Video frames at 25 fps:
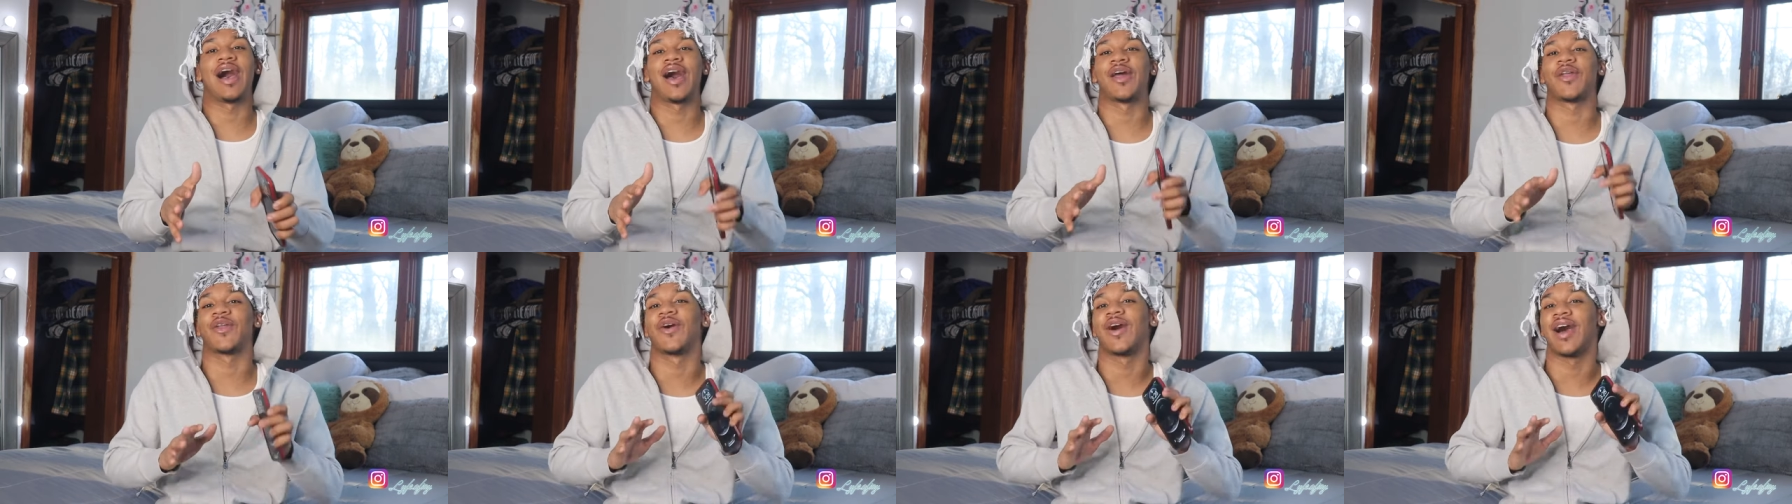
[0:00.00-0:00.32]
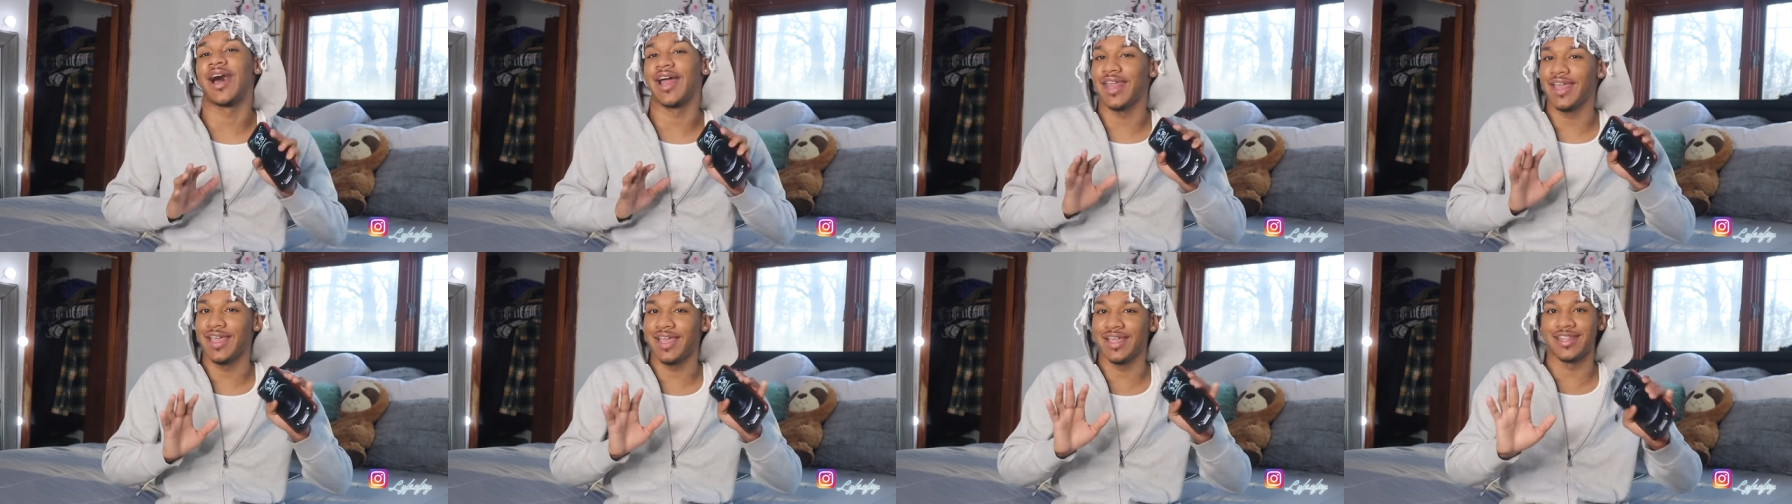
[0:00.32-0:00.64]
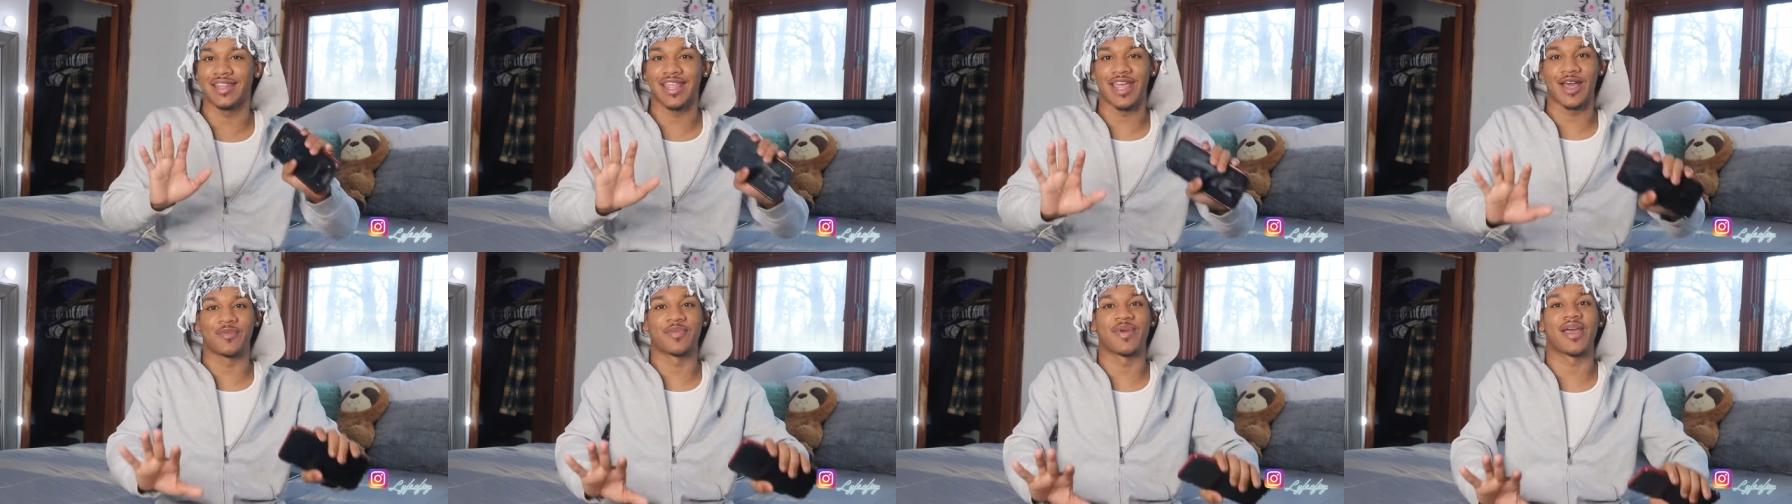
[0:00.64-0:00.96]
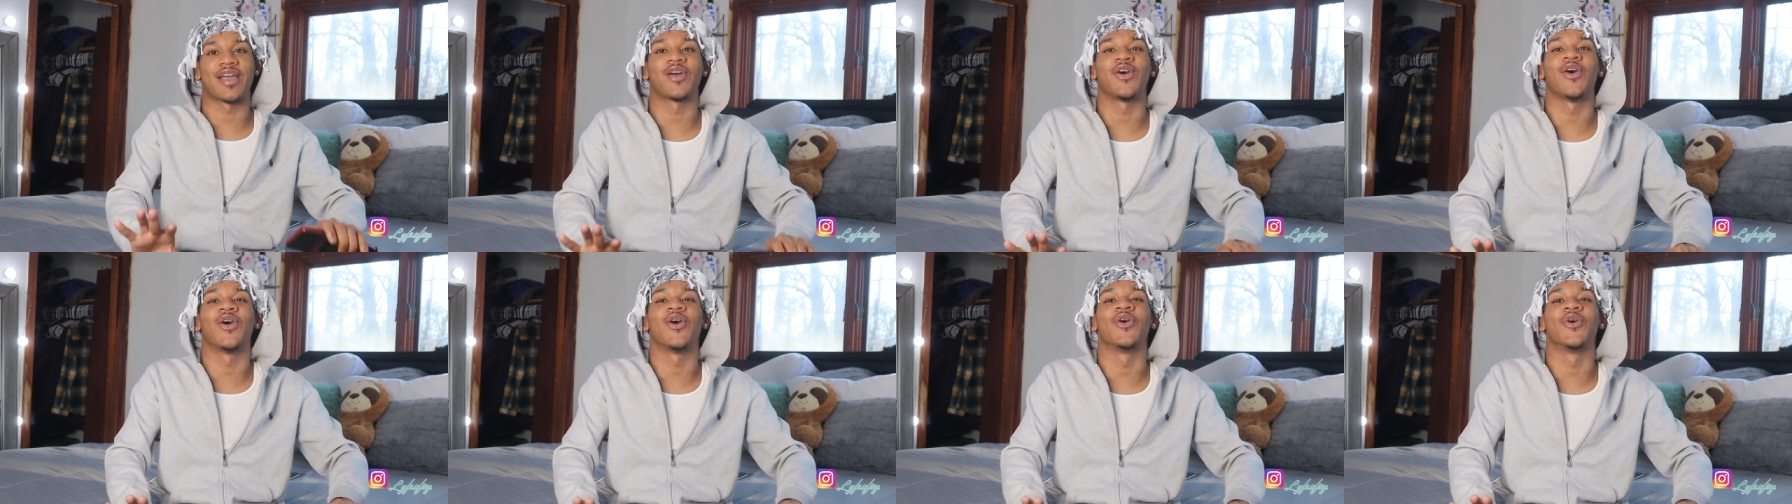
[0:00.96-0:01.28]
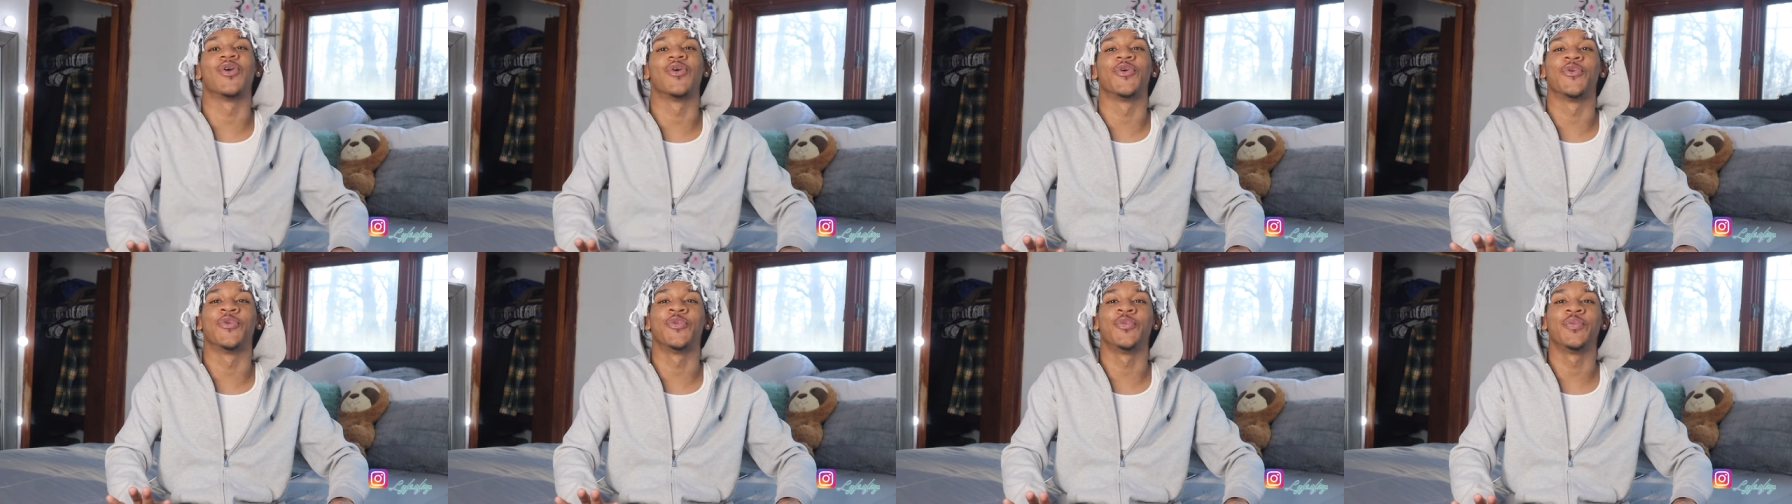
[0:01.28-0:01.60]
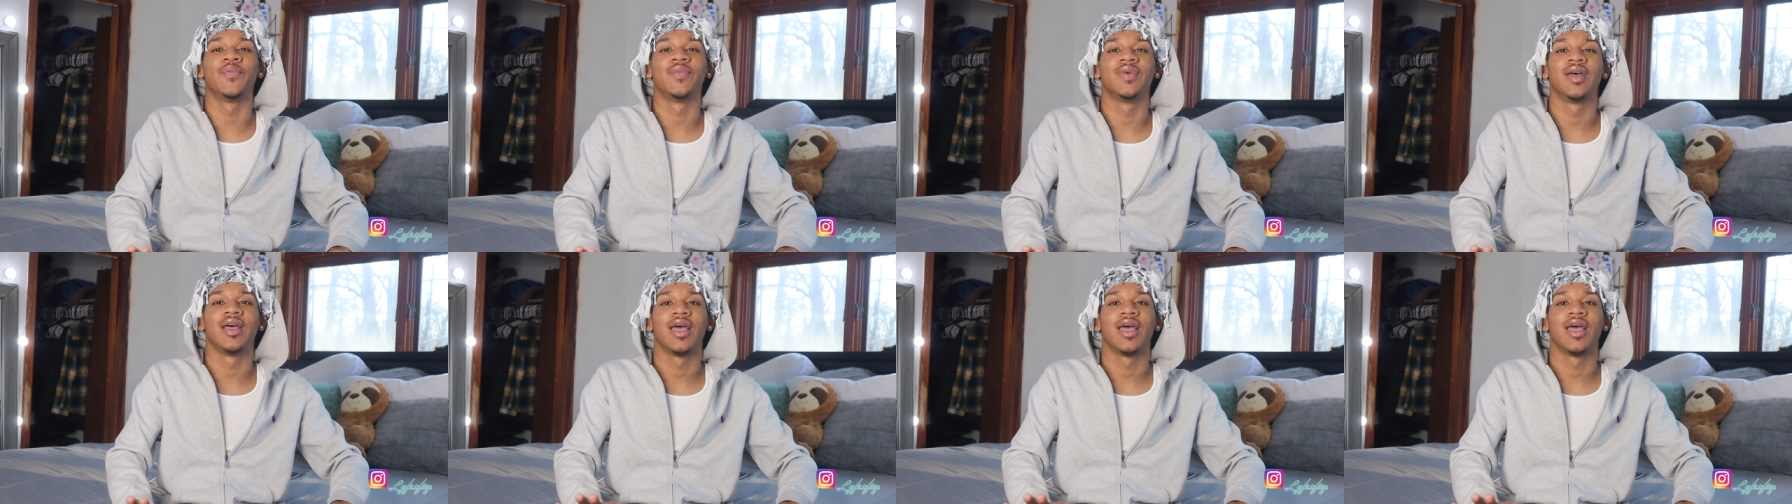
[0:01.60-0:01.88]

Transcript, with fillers: I don't know how they get down back home.